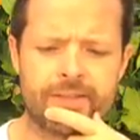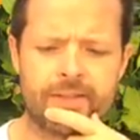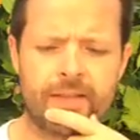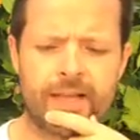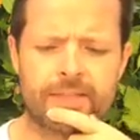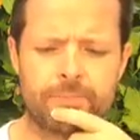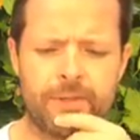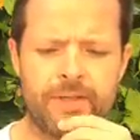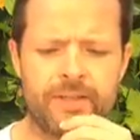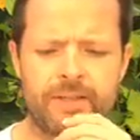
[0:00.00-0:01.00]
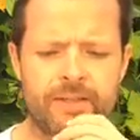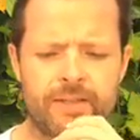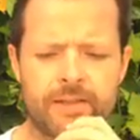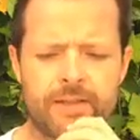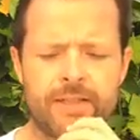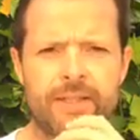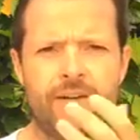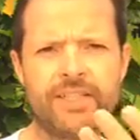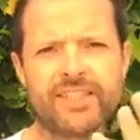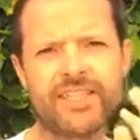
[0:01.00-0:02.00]
that's been
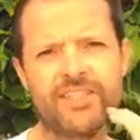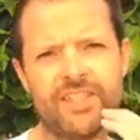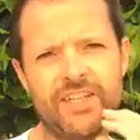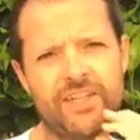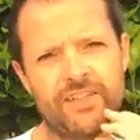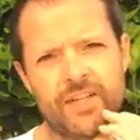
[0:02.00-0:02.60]
nearly 60 years,